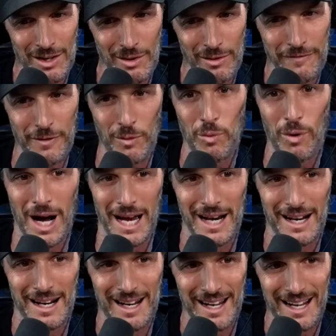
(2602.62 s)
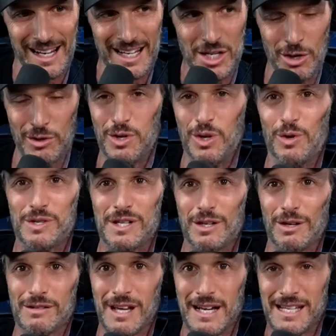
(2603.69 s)
For what? You're using
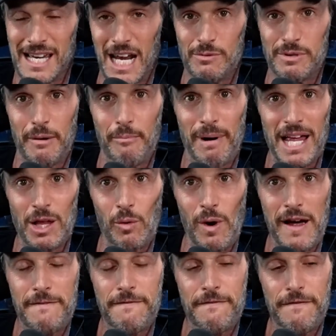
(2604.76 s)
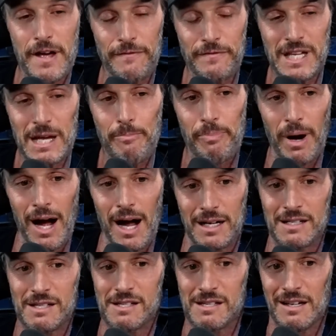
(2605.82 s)
those lights anyways. And by the way,
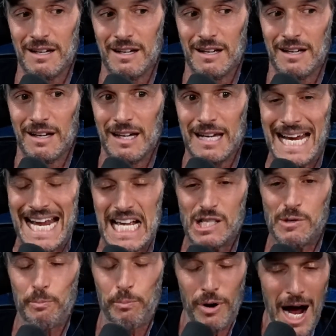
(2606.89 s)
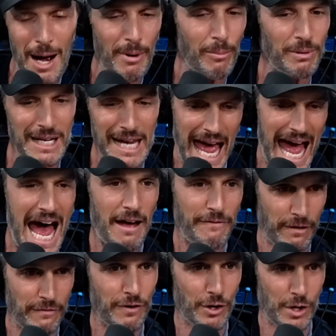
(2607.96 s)
$50 is probably half
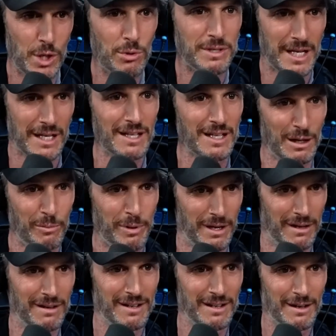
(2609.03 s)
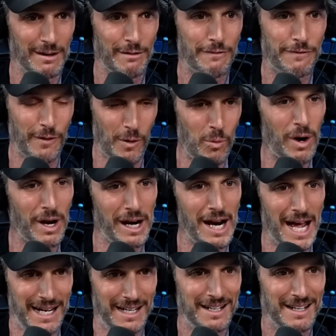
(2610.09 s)
of her utility bill for one
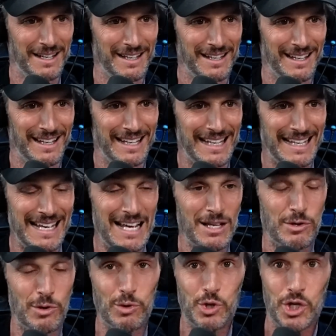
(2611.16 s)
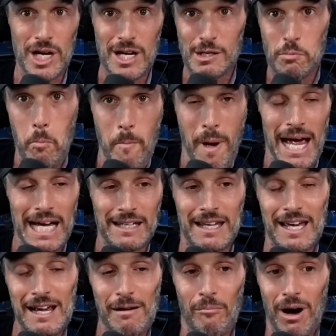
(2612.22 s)
night. So she's
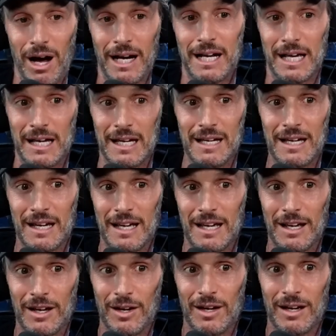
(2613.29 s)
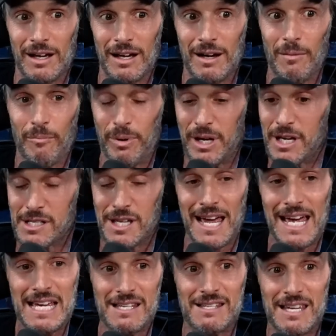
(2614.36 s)
making money because say
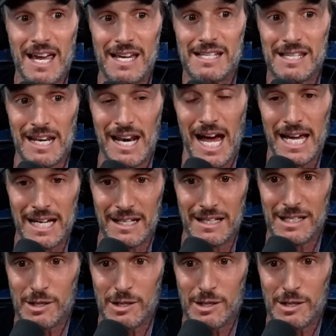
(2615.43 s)
he spends the night